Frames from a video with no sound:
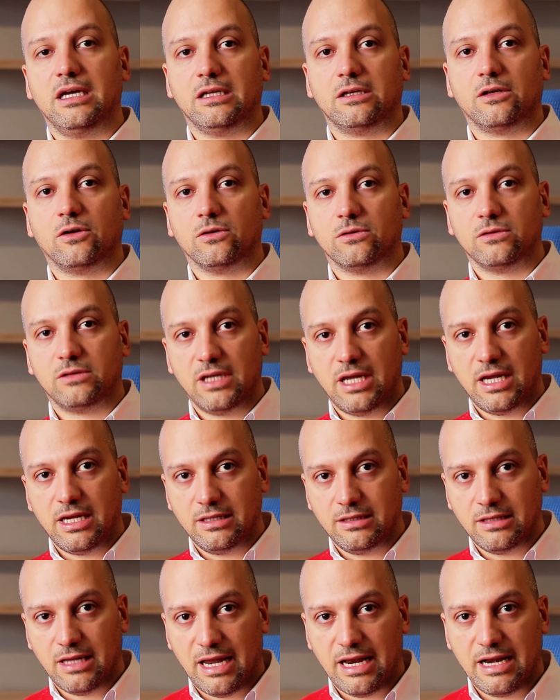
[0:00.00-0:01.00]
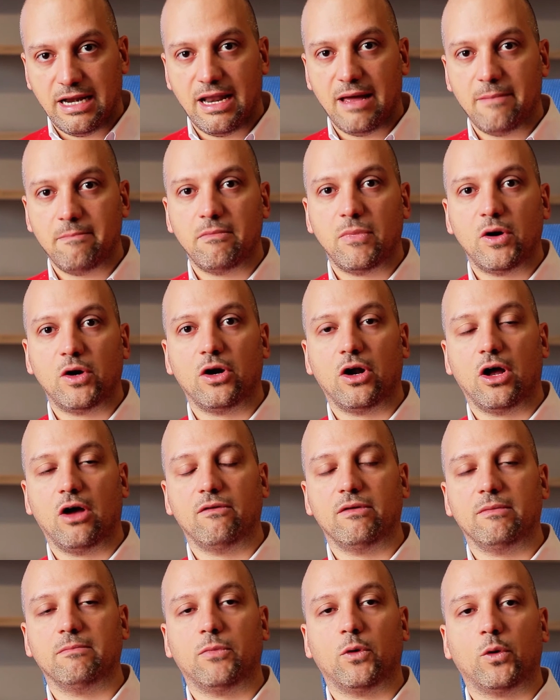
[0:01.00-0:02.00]
It contained a number
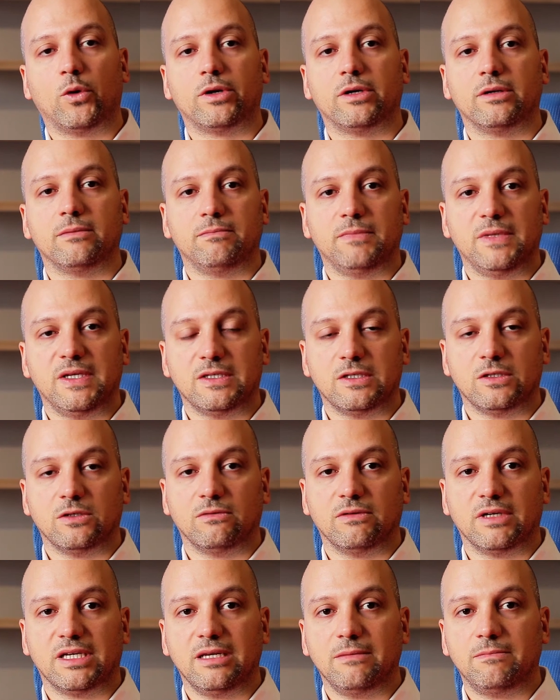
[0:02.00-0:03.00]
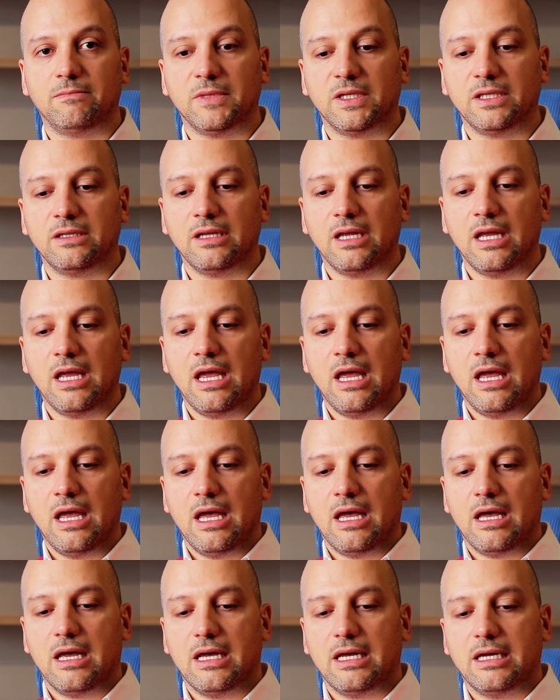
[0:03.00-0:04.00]
of important pieces of equipment,
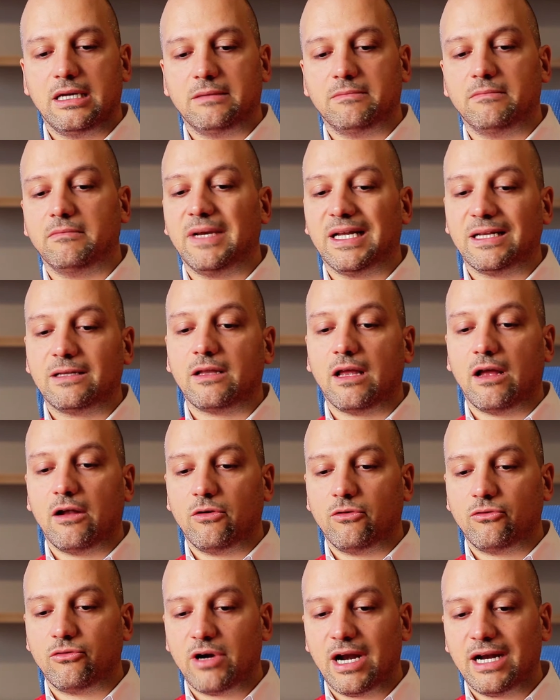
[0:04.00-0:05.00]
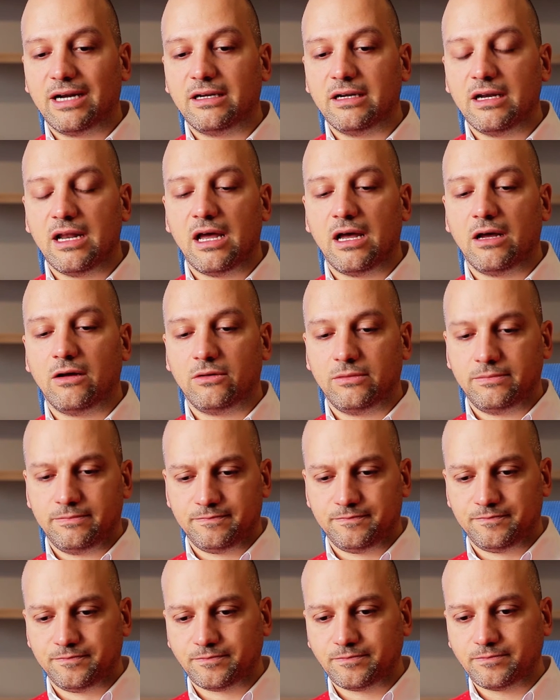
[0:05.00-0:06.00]
but right
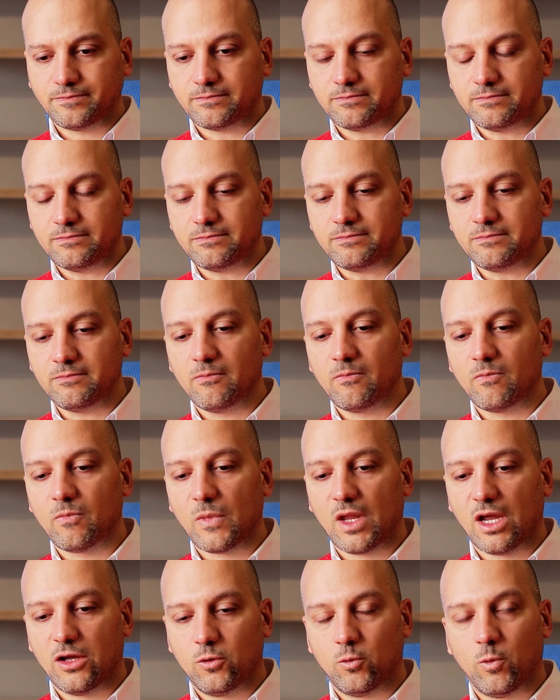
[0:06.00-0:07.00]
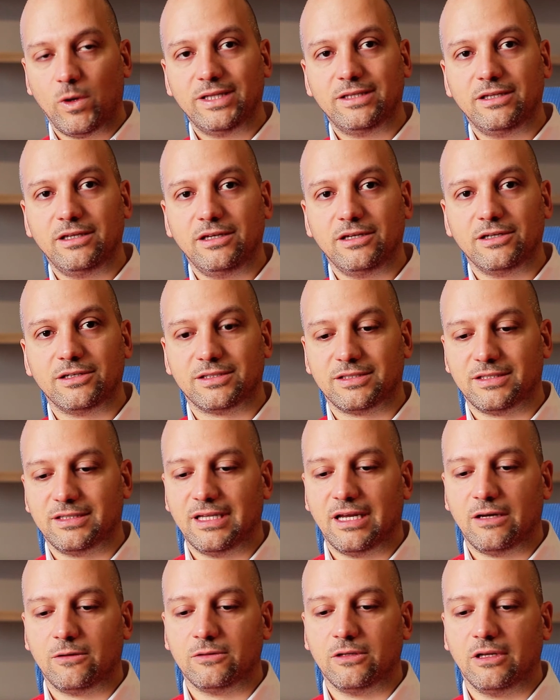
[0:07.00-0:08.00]
now, 20 years
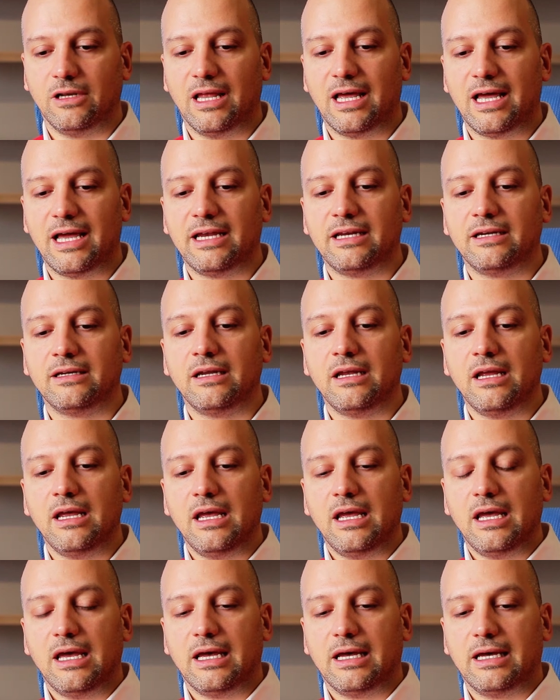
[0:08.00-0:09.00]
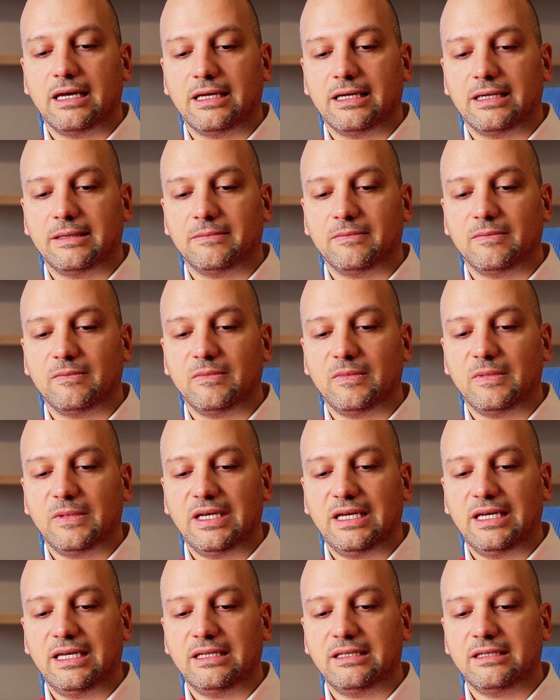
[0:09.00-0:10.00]
down the line,
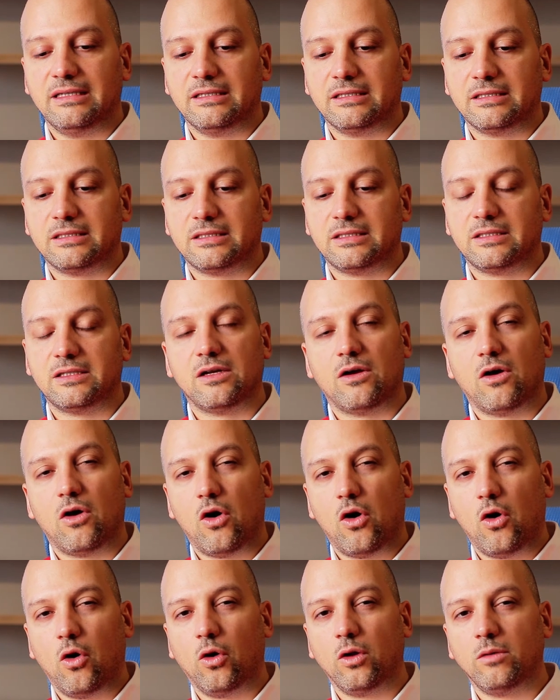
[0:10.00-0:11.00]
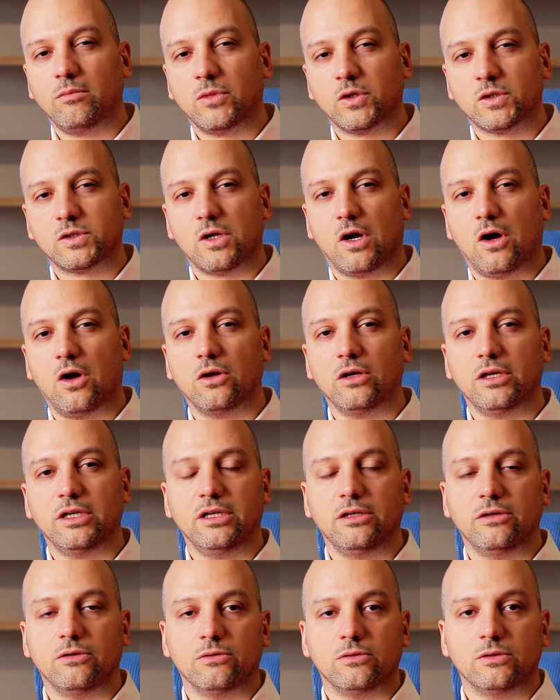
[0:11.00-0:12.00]
it is almost
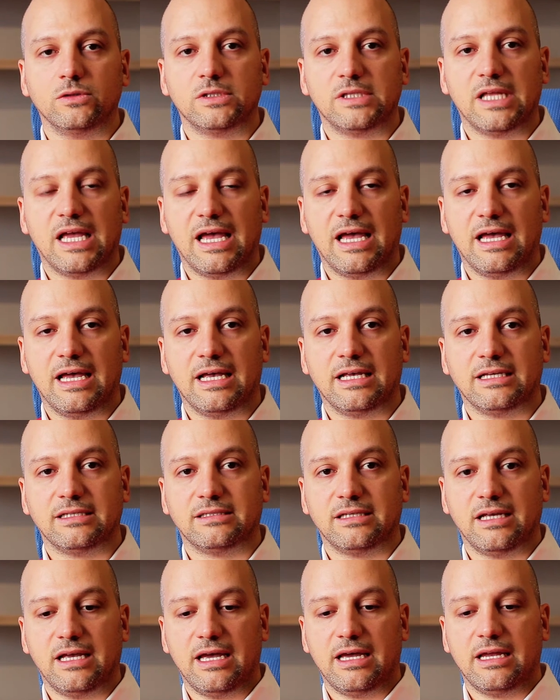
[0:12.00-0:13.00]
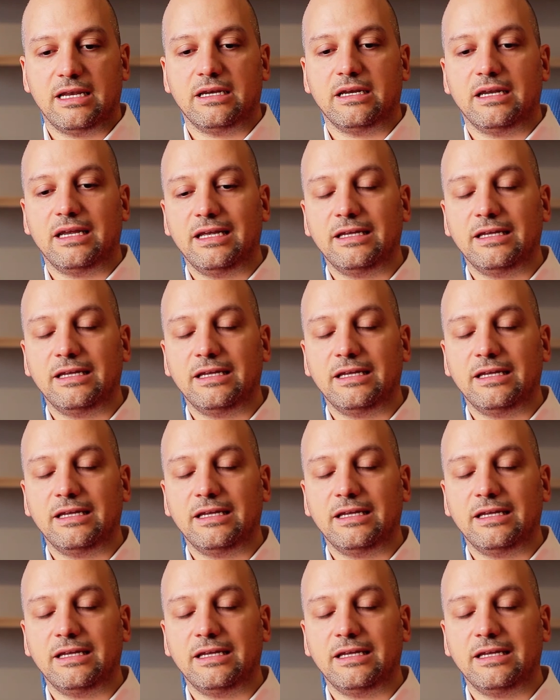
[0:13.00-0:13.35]
only used as an